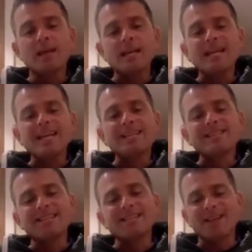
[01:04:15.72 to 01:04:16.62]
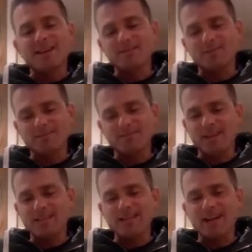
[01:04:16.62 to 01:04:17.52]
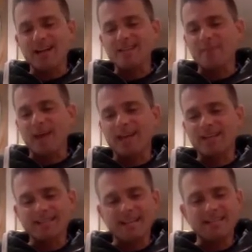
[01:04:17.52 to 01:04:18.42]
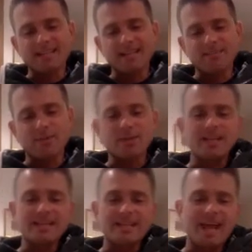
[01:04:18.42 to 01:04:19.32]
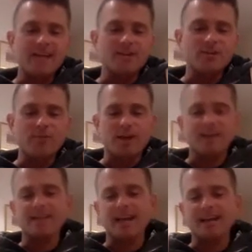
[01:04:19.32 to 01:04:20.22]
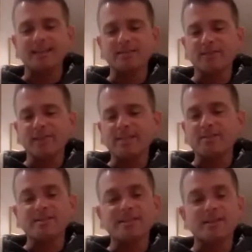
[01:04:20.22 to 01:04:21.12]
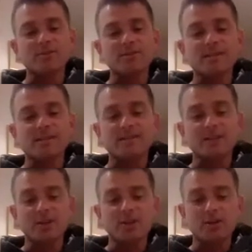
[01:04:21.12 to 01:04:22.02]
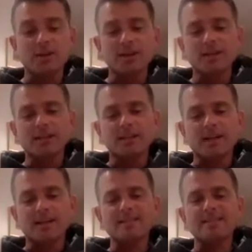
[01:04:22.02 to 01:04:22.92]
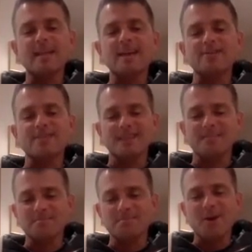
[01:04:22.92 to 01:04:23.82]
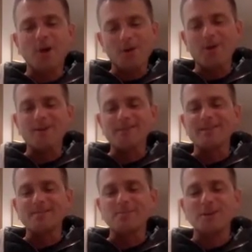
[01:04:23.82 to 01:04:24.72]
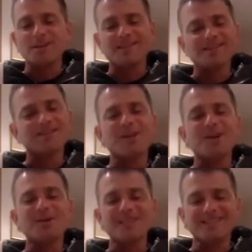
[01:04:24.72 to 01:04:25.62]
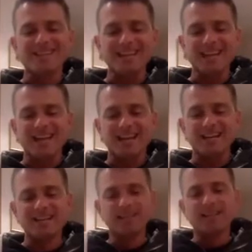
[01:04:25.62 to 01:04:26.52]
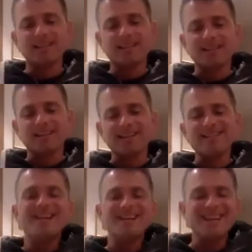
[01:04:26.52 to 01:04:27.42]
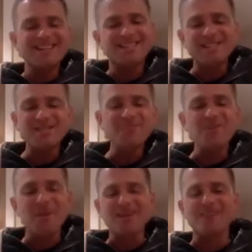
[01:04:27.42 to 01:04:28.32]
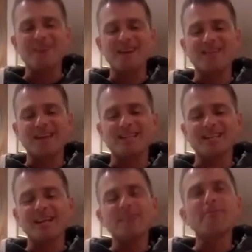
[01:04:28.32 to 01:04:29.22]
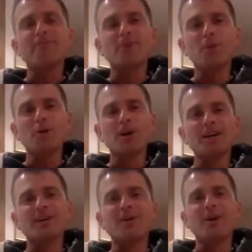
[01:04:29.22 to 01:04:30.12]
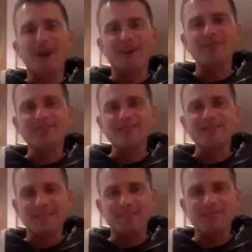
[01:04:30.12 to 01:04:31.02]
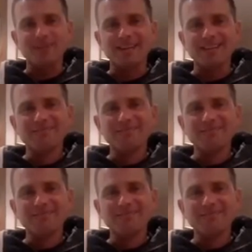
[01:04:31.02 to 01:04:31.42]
He eats his last bit of bread and lies back contentedly, putting his head on a rucksack and his feet on the central seat of the canoe. I stare at him, the horror of his words slowly sinking in. Did you worry about that before or after the selfie?